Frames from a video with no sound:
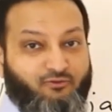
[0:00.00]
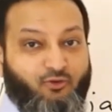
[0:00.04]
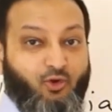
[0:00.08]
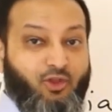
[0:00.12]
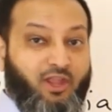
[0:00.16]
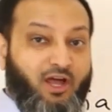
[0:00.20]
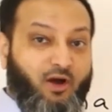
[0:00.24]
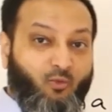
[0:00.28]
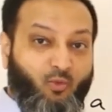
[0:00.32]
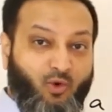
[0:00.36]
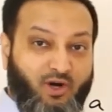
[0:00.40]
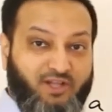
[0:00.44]
for
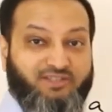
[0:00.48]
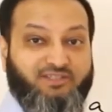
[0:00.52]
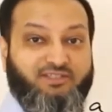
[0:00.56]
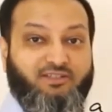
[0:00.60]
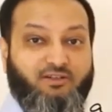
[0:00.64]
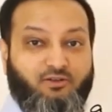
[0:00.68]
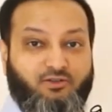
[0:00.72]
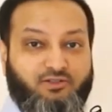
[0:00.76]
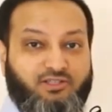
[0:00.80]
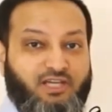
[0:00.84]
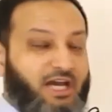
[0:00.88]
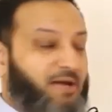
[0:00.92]
that 1
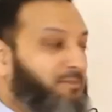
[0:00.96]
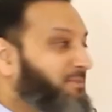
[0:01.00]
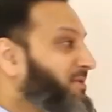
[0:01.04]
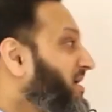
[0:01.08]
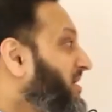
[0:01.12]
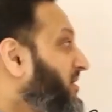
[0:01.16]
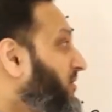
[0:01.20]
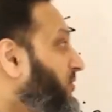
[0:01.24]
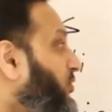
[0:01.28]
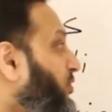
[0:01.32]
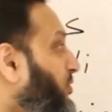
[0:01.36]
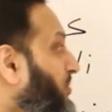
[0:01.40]
serotype.
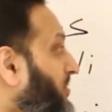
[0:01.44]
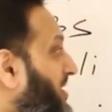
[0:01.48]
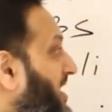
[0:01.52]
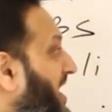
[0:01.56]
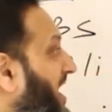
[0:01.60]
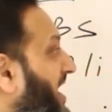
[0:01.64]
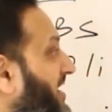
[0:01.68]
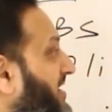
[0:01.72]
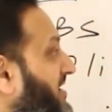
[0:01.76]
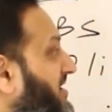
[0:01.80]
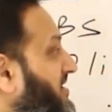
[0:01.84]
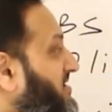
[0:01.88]

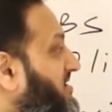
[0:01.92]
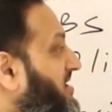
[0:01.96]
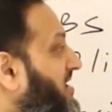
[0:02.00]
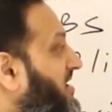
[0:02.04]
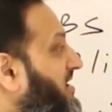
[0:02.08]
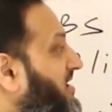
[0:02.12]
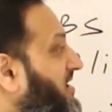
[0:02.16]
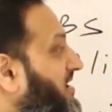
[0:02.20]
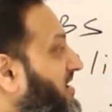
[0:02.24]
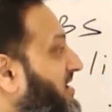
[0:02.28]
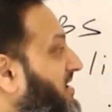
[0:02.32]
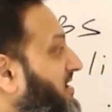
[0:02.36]
Pneumococcus
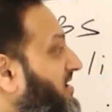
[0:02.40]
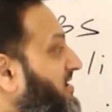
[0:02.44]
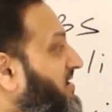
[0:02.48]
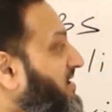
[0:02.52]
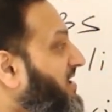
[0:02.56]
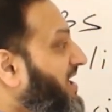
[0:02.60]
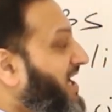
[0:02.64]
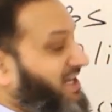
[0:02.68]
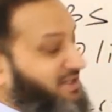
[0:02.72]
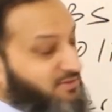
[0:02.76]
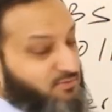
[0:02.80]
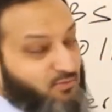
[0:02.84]

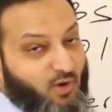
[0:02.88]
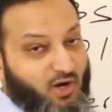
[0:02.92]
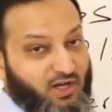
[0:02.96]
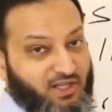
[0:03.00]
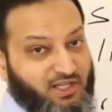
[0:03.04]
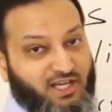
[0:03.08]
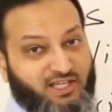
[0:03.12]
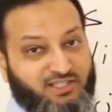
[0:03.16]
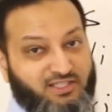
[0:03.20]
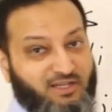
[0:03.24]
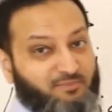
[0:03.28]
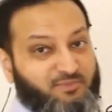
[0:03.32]

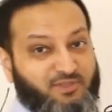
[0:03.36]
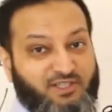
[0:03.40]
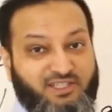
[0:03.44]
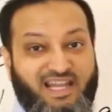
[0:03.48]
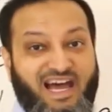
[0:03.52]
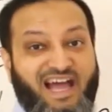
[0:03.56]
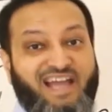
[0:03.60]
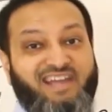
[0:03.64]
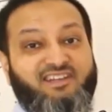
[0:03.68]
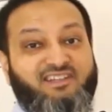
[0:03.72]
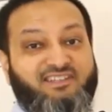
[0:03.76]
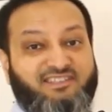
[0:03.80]
has up to
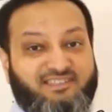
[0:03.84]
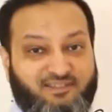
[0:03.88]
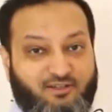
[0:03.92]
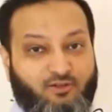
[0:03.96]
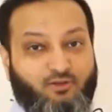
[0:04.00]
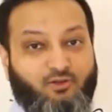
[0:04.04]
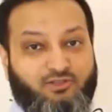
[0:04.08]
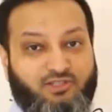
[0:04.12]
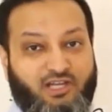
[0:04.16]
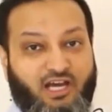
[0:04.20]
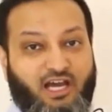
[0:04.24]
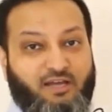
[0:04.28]
90
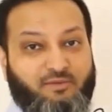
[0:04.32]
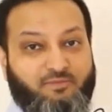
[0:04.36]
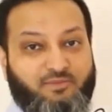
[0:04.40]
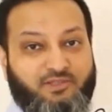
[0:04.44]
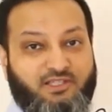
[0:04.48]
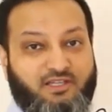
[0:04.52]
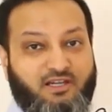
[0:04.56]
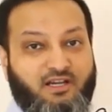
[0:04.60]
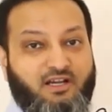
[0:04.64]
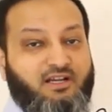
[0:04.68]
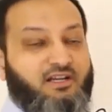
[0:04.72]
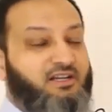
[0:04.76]

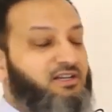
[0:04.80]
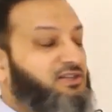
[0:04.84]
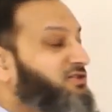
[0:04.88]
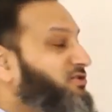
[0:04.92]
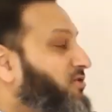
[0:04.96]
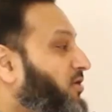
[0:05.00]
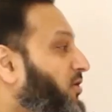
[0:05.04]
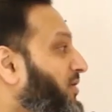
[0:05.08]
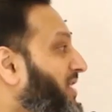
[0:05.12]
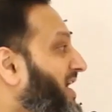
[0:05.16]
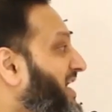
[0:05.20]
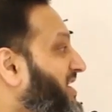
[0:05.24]
serotypes,
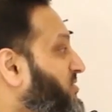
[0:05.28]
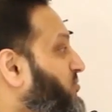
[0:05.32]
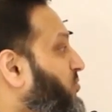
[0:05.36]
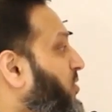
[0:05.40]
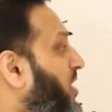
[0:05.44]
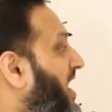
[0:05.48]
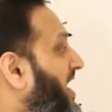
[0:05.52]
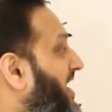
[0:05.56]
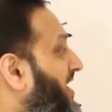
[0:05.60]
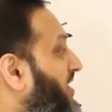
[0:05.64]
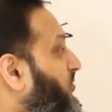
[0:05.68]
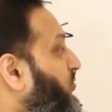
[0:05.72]
so that's
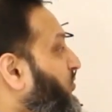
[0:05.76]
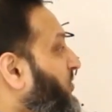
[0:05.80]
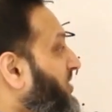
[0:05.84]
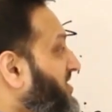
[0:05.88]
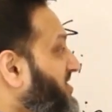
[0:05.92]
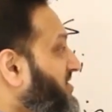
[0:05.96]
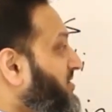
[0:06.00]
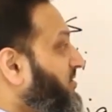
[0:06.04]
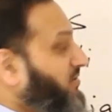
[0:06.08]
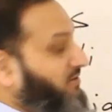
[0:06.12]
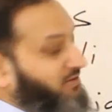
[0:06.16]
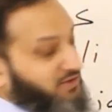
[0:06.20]
why we
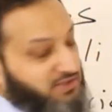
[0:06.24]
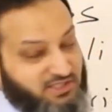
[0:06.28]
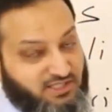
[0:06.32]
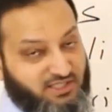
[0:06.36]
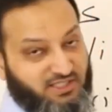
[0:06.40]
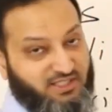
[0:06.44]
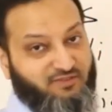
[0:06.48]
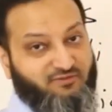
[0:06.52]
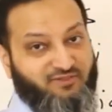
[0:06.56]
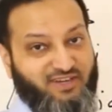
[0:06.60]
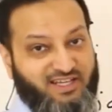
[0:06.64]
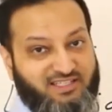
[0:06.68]
still
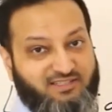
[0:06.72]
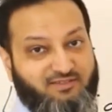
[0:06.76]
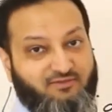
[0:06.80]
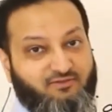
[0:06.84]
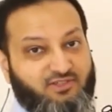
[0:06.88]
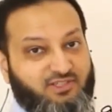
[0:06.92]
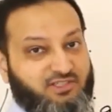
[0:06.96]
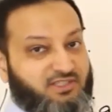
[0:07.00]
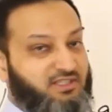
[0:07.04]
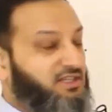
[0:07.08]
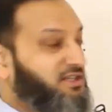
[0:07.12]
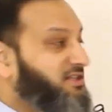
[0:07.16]
see invasive
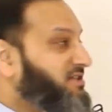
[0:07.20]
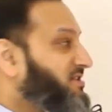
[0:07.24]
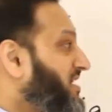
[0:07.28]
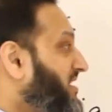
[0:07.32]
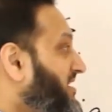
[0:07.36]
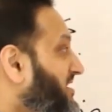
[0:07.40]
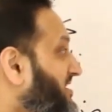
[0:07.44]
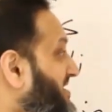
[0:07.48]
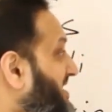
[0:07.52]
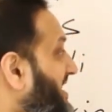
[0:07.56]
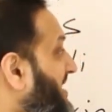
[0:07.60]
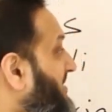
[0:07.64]
disease.
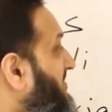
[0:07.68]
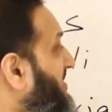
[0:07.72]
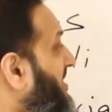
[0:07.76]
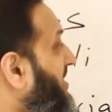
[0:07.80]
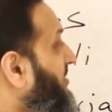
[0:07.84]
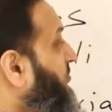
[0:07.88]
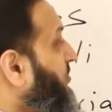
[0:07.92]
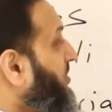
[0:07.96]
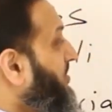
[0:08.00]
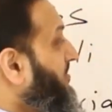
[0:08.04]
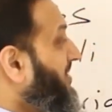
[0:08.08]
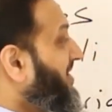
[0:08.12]
And the same
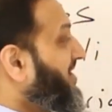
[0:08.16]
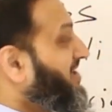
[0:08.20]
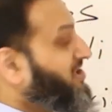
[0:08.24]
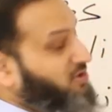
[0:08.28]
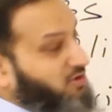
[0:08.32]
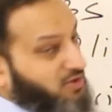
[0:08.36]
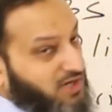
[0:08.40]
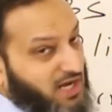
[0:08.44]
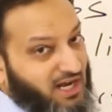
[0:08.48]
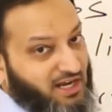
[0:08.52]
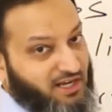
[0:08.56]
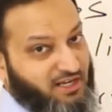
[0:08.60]
thing with
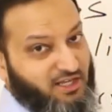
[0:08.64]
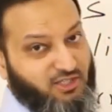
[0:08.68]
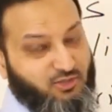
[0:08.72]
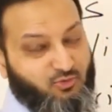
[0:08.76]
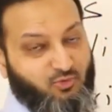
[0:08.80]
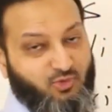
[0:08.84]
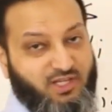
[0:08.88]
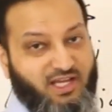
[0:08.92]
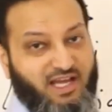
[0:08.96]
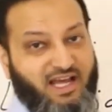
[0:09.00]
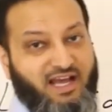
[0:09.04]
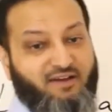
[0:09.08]
meningococcus,
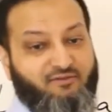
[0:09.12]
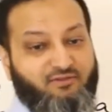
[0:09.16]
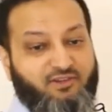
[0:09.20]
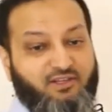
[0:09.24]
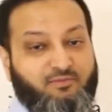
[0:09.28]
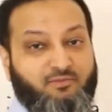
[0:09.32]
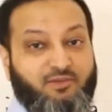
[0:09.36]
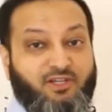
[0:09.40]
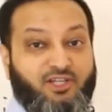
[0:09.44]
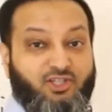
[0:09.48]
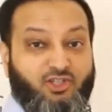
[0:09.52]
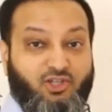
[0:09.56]
we have
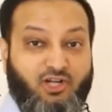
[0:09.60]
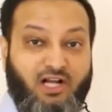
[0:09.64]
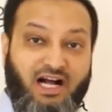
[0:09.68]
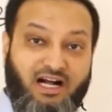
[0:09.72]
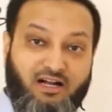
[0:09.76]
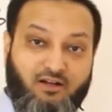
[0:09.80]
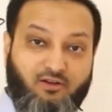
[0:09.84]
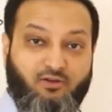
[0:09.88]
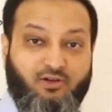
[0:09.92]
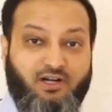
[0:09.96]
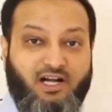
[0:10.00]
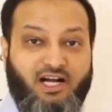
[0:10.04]
the
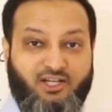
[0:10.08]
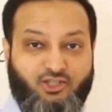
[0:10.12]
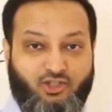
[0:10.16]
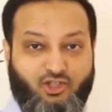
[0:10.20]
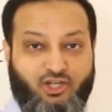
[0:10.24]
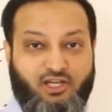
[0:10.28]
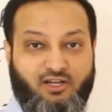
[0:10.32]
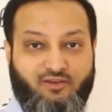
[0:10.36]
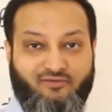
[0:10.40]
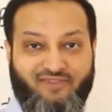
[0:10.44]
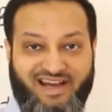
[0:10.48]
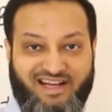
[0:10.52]
meningococcal
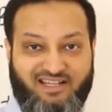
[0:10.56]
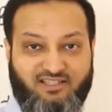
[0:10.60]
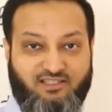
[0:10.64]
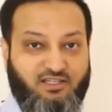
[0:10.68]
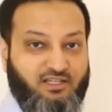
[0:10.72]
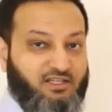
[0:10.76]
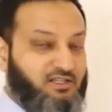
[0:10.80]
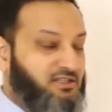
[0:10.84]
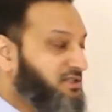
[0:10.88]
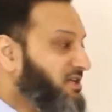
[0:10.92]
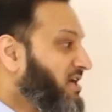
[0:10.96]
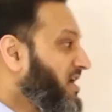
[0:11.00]
conjugated
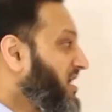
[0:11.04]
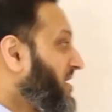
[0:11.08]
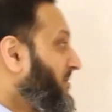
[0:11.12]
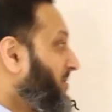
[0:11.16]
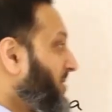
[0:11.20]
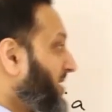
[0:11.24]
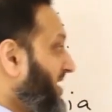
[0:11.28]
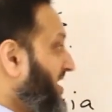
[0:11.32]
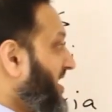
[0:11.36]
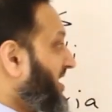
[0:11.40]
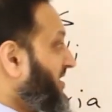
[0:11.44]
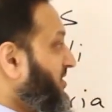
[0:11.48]
vaccines,
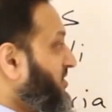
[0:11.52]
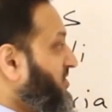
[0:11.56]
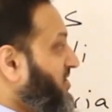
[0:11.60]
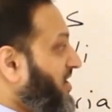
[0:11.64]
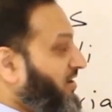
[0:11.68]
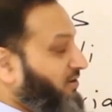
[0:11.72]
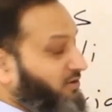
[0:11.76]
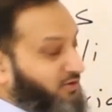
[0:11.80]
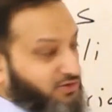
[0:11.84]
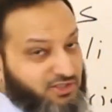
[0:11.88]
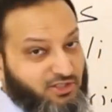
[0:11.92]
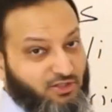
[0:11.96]
but again, there's
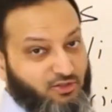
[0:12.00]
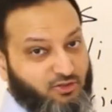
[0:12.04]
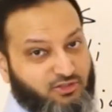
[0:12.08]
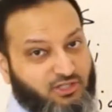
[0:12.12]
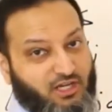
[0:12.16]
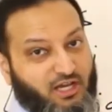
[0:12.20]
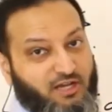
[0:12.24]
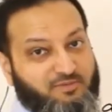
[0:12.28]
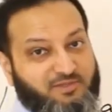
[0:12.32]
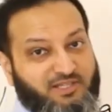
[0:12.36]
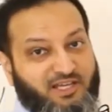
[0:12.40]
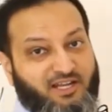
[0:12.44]
other
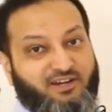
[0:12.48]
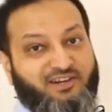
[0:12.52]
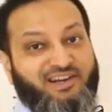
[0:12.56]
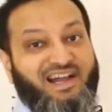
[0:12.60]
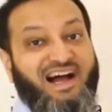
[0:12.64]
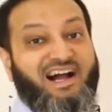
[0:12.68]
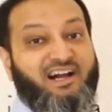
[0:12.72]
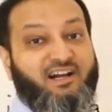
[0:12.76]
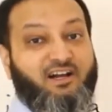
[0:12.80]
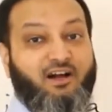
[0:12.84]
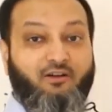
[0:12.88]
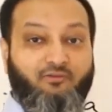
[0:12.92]
serotypes that are
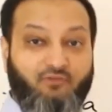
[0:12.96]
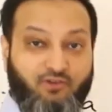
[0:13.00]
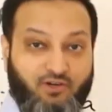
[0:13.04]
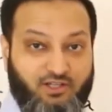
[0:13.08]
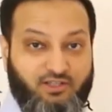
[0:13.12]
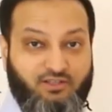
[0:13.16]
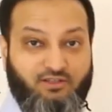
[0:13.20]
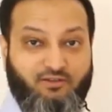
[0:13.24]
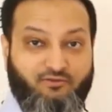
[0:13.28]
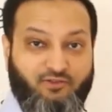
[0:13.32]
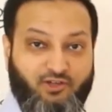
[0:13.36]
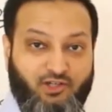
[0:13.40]
not covered
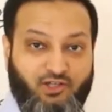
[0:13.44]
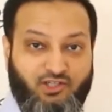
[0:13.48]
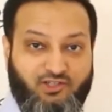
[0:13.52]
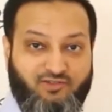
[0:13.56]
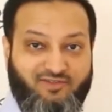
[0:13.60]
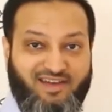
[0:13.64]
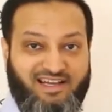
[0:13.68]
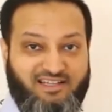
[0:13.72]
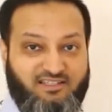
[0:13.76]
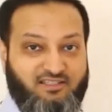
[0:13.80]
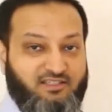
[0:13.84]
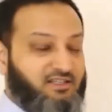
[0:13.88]
in the various
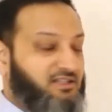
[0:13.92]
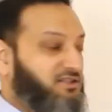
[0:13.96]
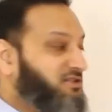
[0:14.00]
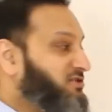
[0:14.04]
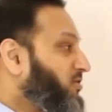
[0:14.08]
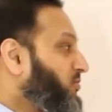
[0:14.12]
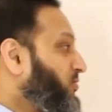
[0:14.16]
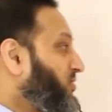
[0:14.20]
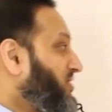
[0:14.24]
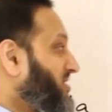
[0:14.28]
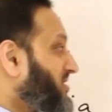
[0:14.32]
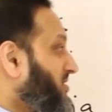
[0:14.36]
vaccines,
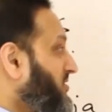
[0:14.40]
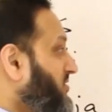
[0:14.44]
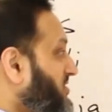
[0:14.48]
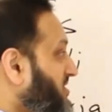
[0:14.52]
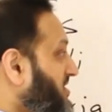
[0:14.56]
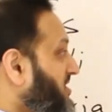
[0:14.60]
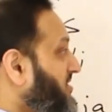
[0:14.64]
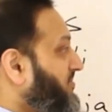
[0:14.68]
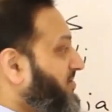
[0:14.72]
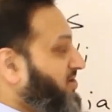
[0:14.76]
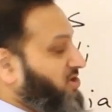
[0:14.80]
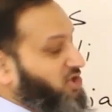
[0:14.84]
so we still
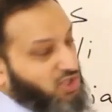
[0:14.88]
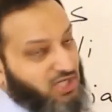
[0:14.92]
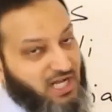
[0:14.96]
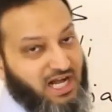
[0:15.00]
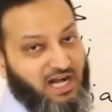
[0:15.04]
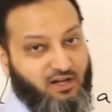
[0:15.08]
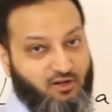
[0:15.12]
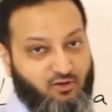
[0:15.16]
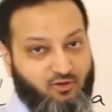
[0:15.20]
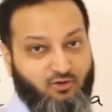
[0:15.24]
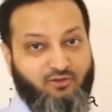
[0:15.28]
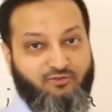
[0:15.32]
see
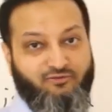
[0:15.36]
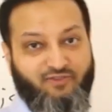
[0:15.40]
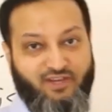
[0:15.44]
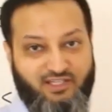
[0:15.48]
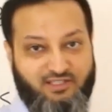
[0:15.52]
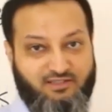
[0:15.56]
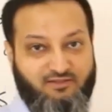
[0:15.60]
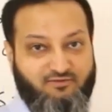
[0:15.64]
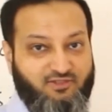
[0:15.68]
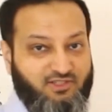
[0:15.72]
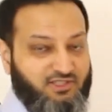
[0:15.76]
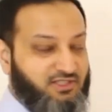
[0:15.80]
meningococcal
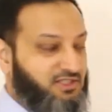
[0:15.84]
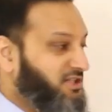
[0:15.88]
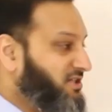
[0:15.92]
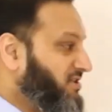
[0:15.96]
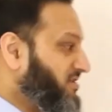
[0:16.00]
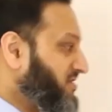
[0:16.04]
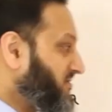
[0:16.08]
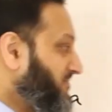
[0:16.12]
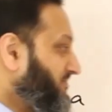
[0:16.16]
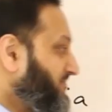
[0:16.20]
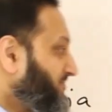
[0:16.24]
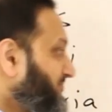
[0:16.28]
invasive
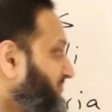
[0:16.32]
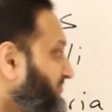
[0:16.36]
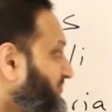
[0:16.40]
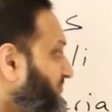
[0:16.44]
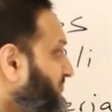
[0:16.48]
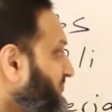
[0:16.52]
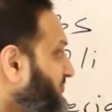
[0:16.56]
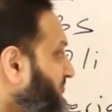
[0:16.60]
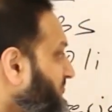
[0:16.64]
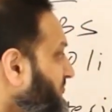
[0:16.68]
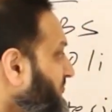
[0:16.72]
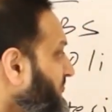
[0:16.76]
disease.
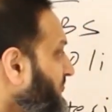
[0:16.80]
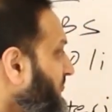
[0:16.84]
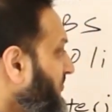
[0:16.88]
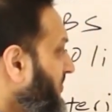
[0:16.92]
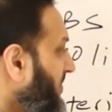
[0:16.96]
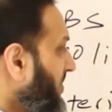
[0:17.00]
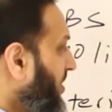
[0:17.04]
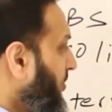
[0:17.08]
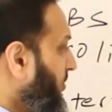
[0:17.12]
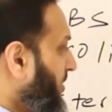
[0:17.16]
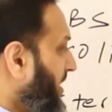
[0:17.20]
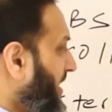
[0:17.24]

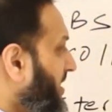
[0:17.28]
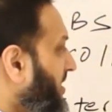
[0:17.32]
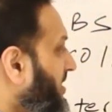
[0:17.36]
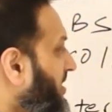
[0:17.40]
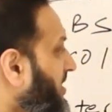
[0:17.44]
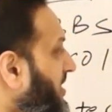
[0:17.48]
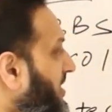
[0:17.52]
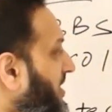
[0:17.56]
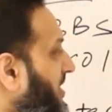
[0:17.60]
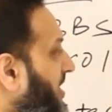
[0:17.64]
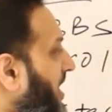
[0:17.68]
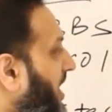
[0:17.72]
Okay,
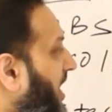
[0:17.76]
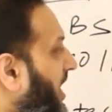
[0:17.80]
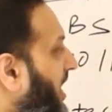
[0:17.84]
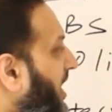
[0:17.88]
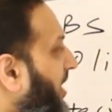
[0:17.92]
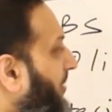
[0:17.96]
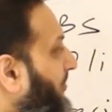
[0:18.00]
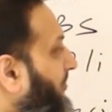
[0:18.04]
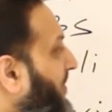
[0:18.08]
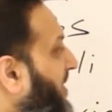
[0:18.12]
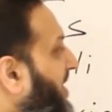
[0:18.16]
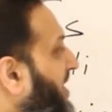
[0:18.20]

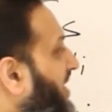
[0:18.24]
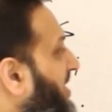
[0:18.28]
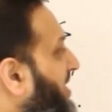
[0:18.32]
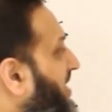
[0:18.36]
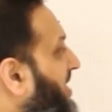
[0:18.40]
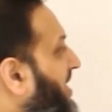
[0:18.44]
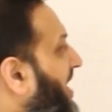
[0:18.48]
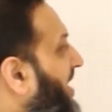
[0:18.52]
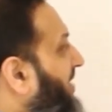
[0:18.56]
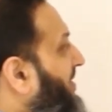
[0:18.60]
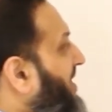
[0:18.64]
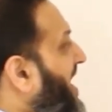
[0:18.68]

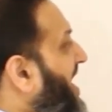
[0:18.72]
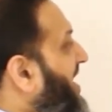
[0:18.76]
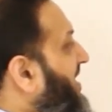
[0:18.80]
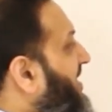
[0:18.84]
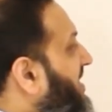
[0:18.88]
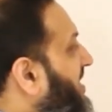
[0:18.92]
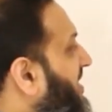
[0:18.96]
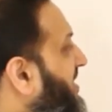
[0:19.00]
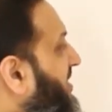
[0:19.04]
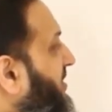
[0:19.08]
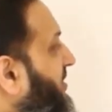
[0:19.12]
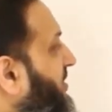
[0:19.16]
and
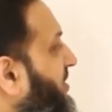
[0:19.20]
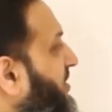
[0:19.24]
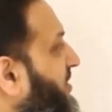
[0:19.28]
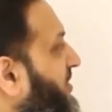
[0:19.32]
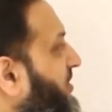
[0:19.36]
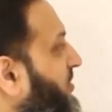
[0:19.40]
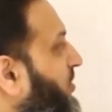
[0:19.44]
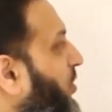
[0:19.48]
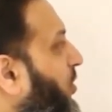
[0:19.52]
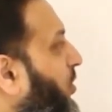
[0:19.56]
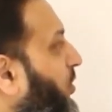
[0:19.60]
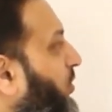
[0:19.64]
then in
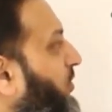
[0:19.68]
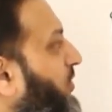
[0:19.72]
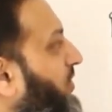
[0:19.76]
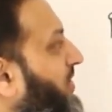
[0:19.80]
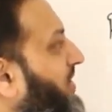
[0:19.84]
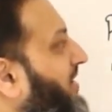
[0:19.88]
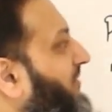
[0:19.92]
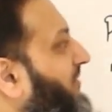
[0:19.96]
the older